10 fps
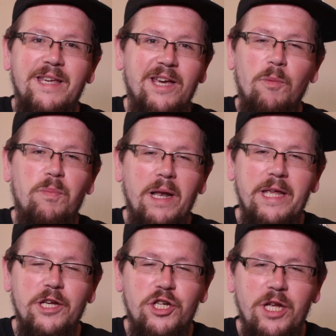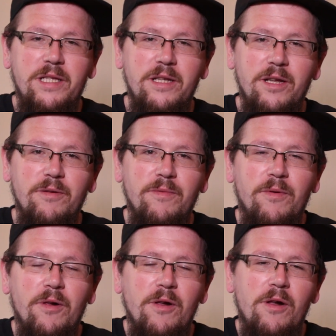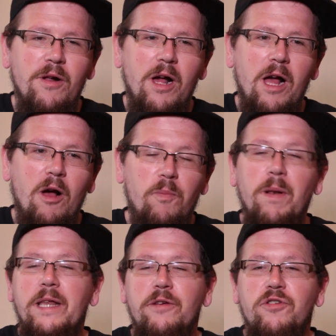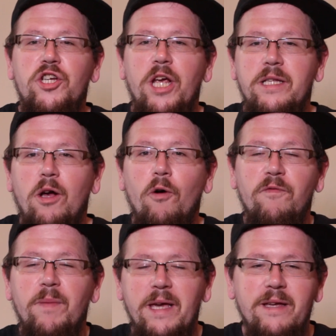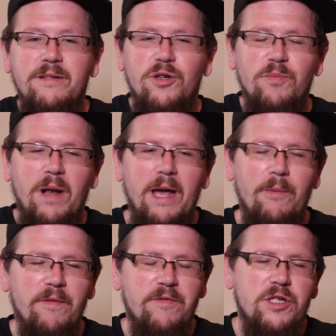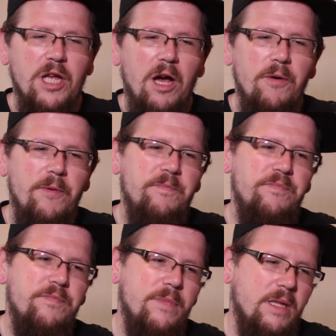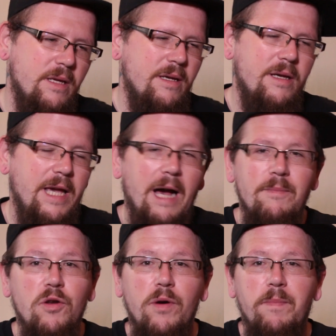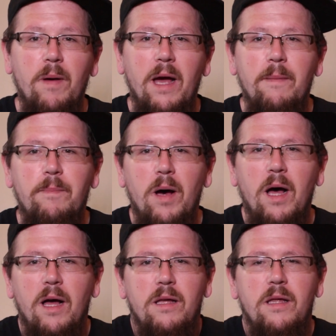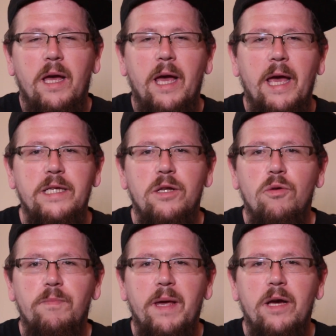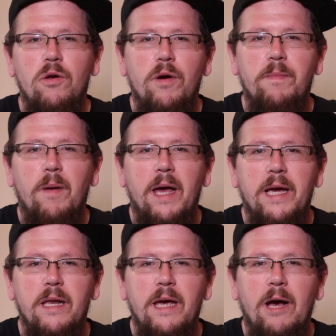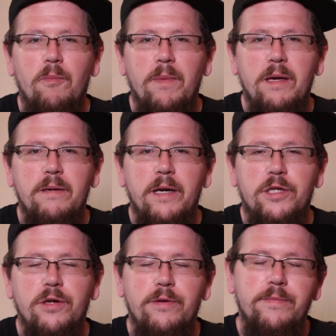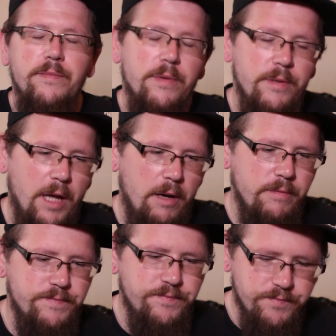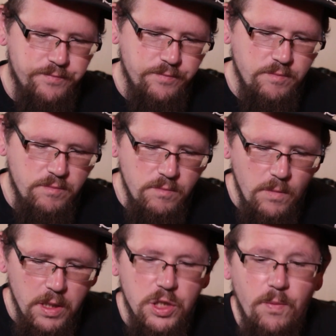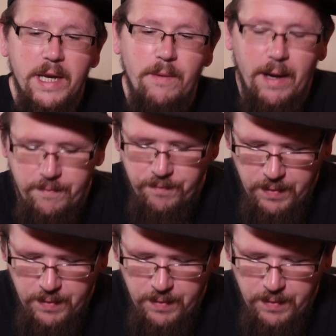You got plenty of shit to do. Or plenty of shit of me to play with. So, yeah, I'm annoyed by it, but is being annoyed by it going to help me at all? No. So anyway,